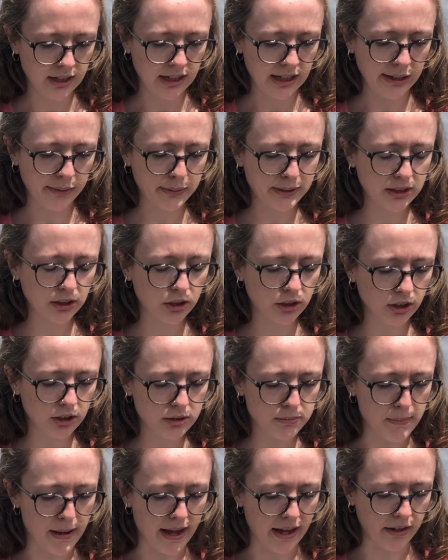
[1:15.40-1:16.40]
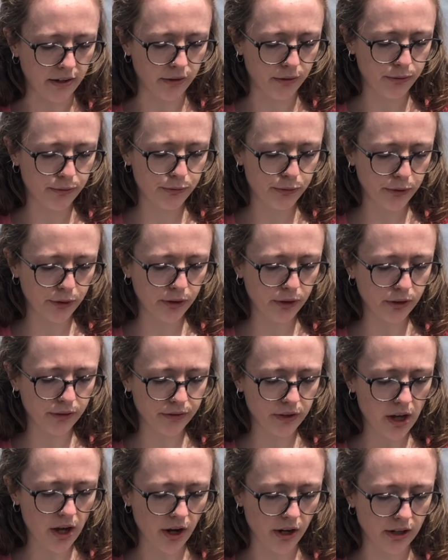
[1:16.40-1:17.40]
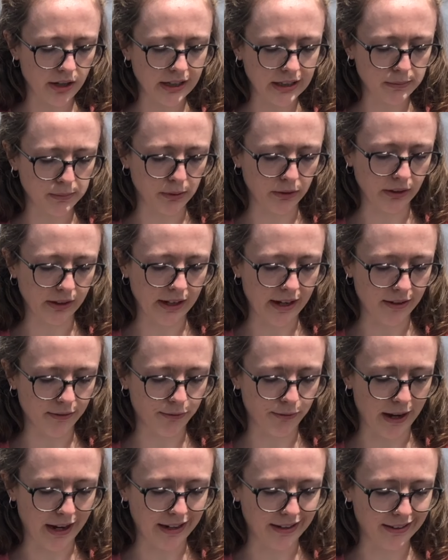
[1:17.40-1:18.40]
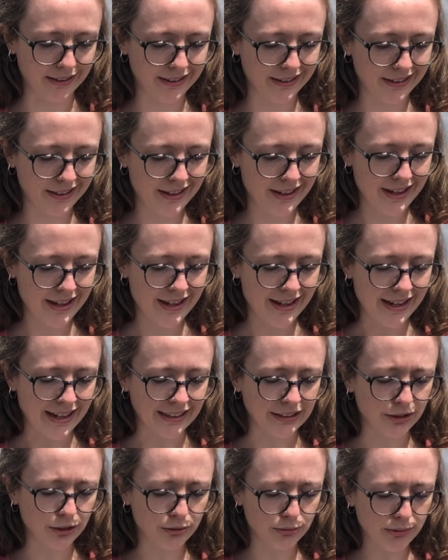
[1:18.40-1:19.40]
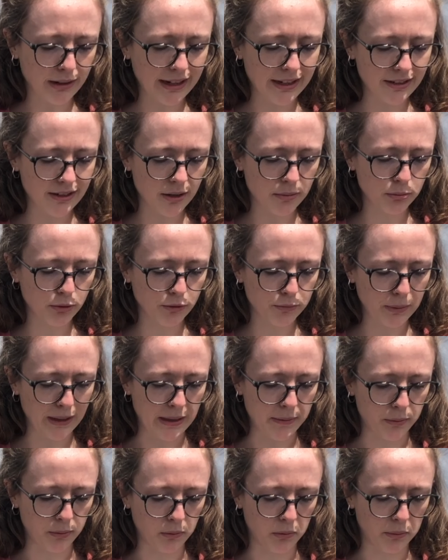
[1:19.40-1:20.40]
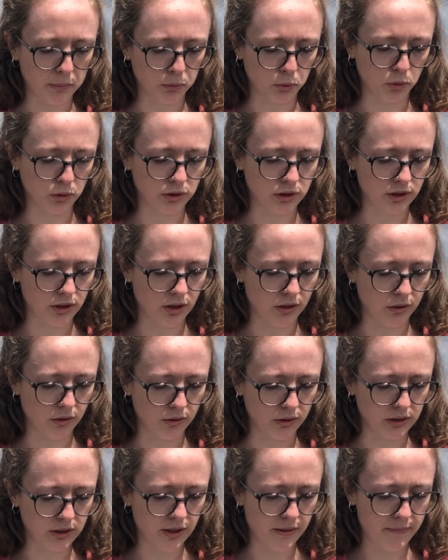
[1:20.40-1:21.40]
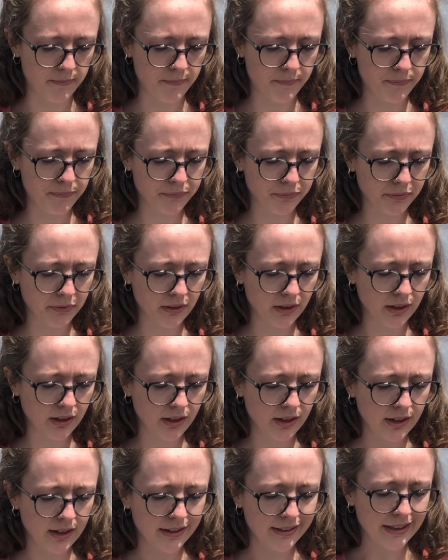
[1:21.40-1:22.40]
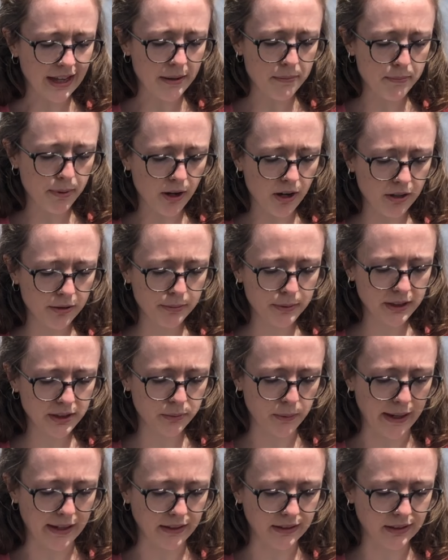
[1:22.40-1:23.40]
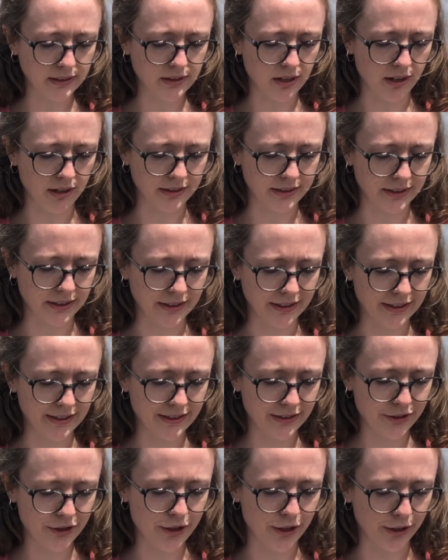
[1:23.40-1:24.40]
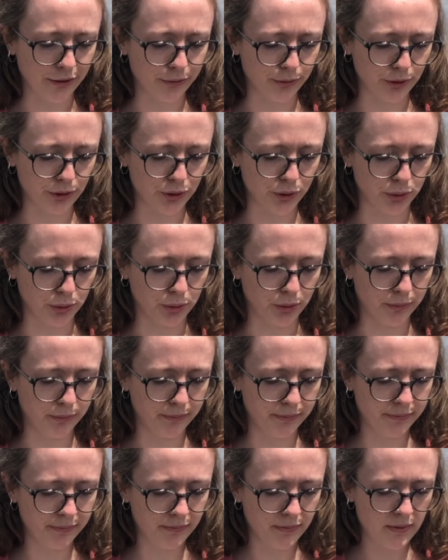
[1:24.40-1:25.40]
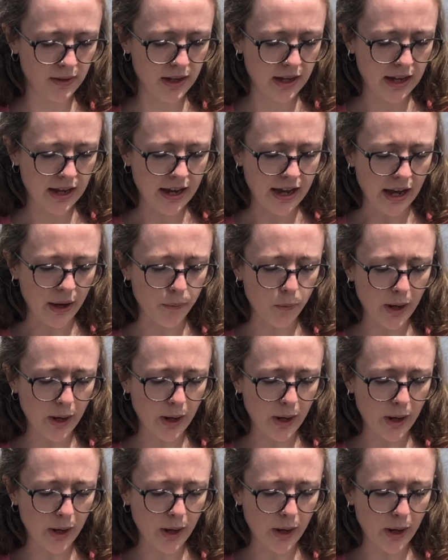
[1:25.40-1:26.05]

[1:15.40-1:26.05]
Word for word: He was a good man, full of the Holy Spirit and faith, and a great number of people were brought to the Lord. Then Barnabas went to Tarsus to look for Saul, and